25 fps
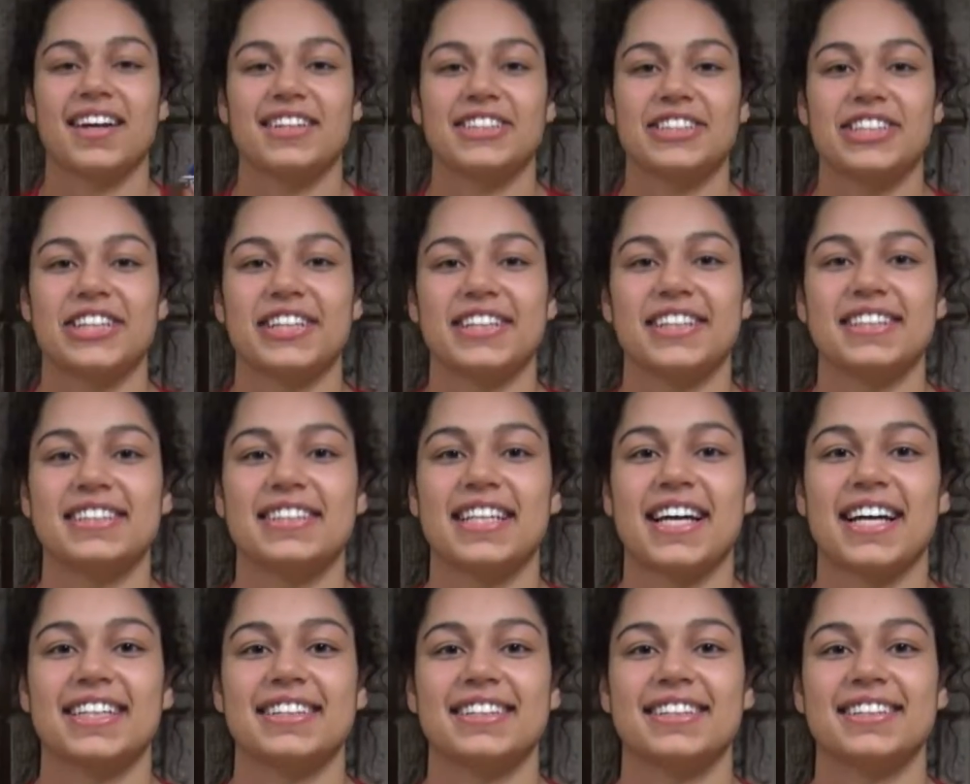During the
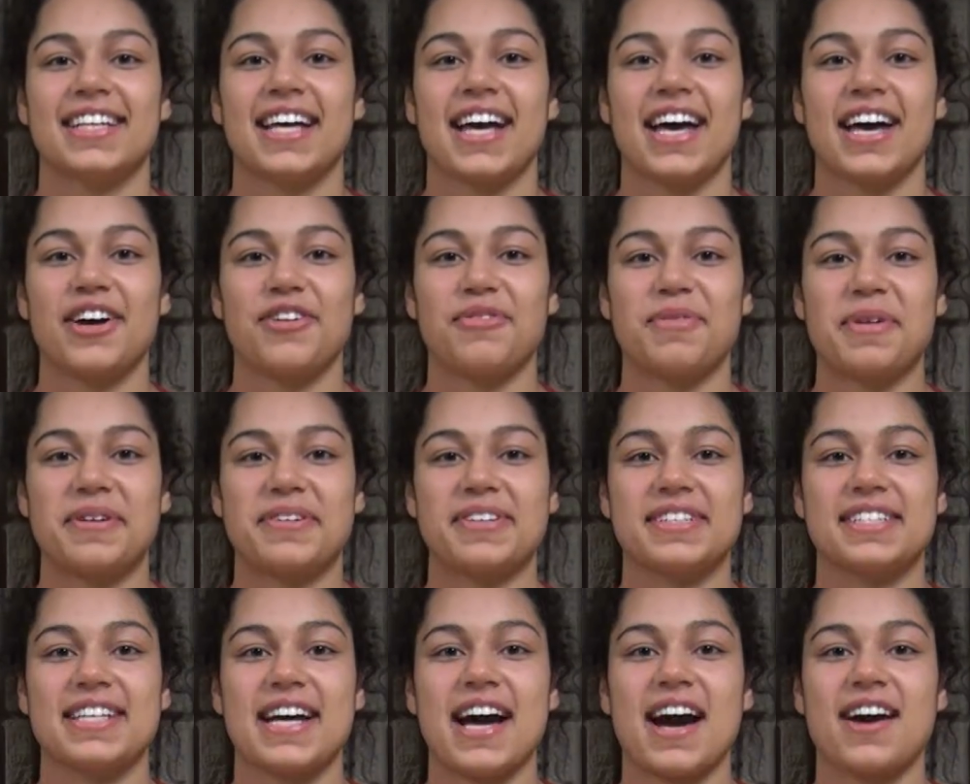second set, we
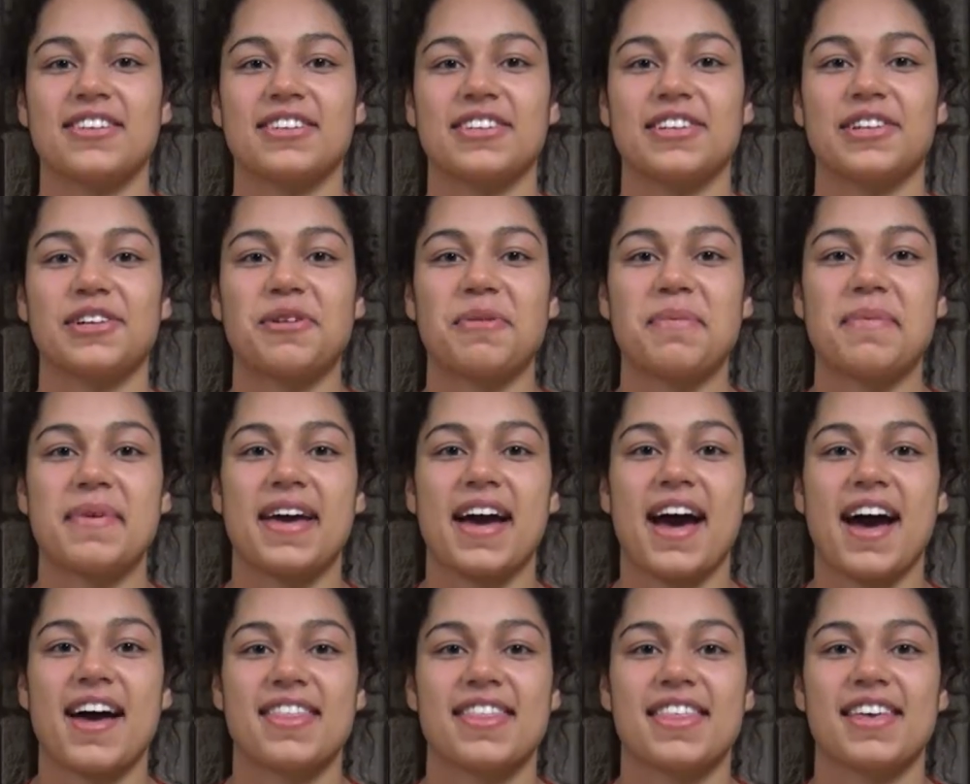were down a little
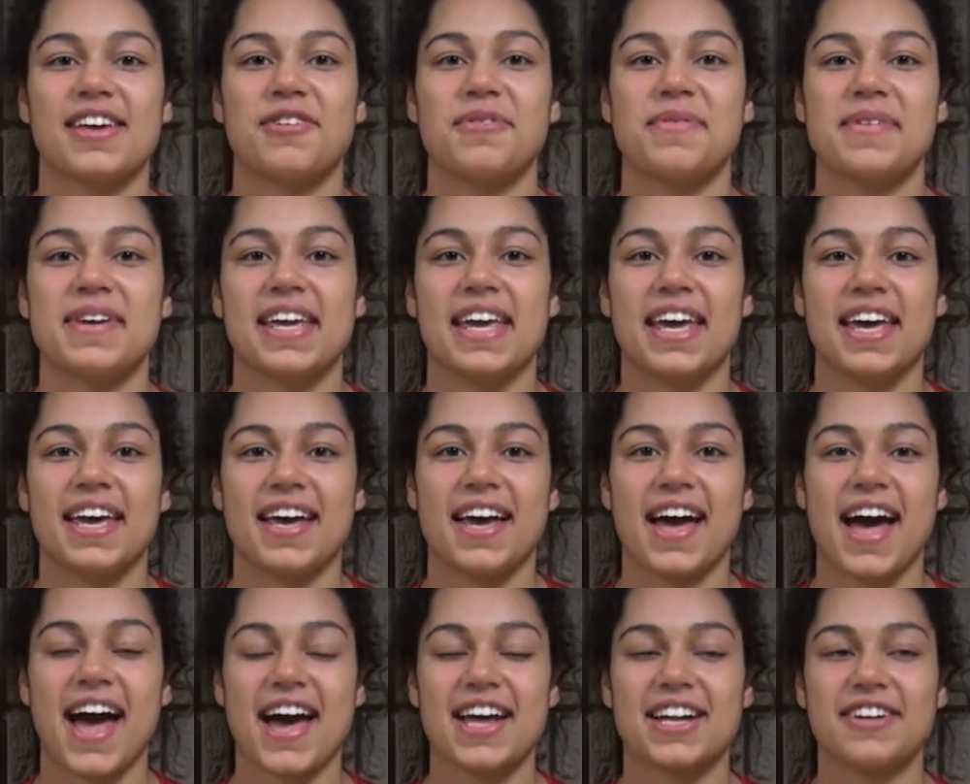bit. I think we
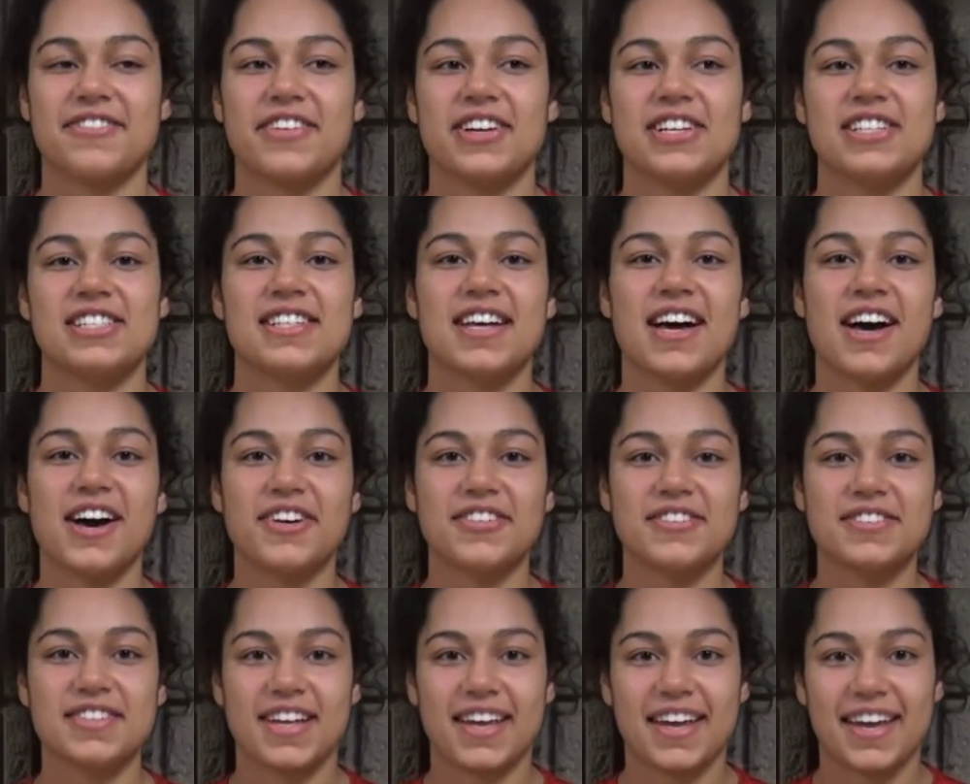get ahead of
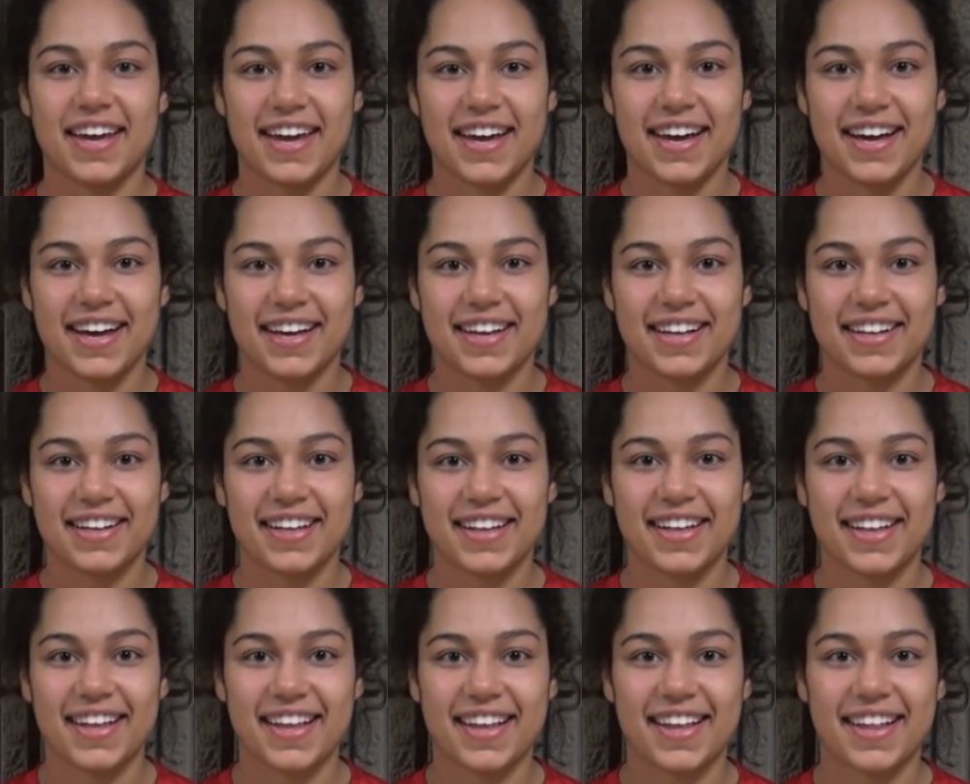ourselves
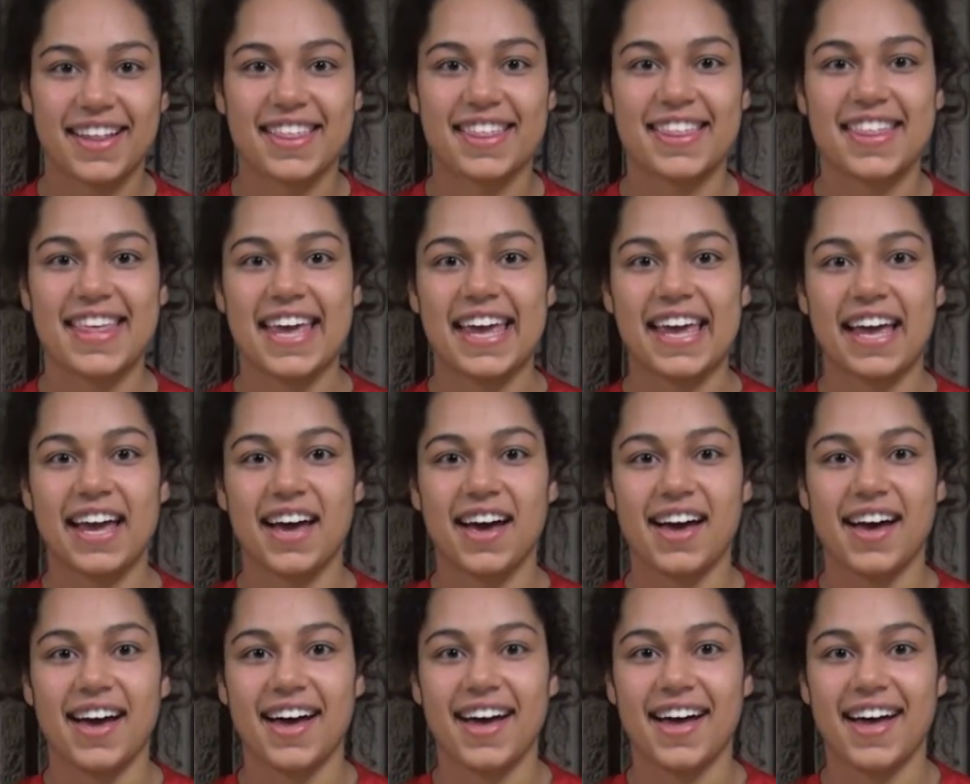and
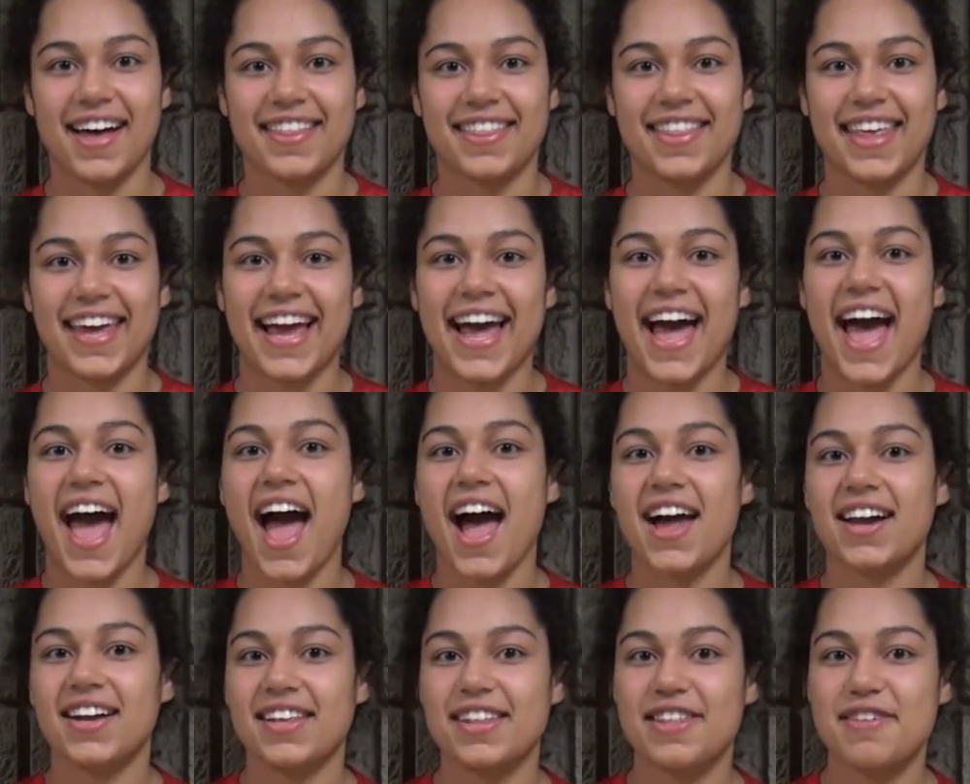think like
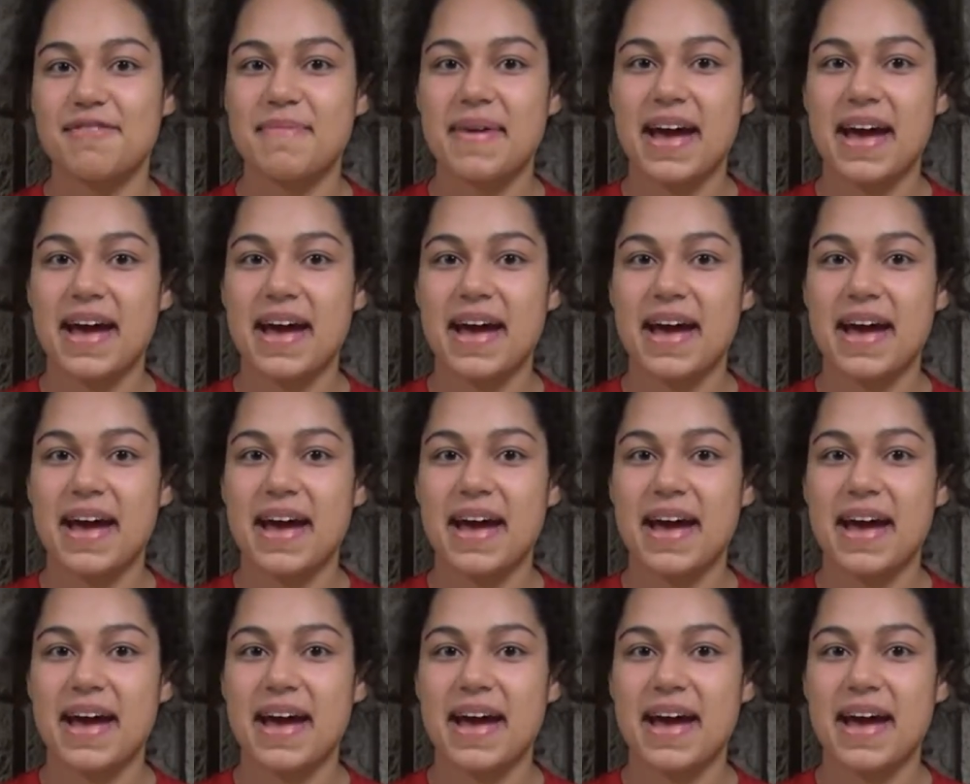ahead of the